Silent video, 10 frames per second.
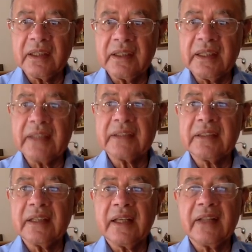Yet
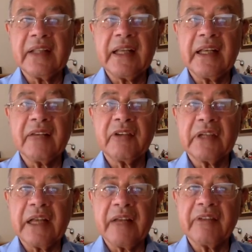they live on a
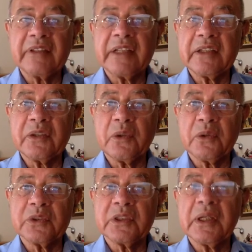level that
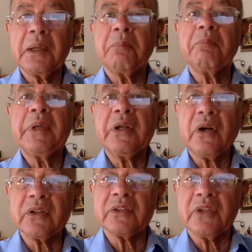goes
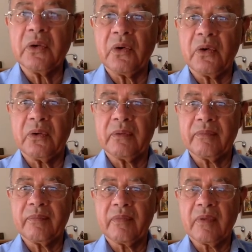beyond the
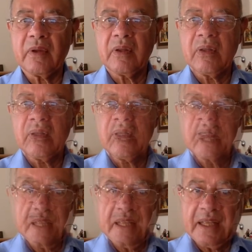
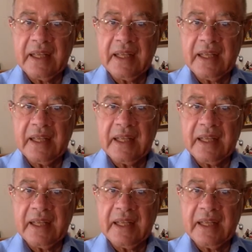law.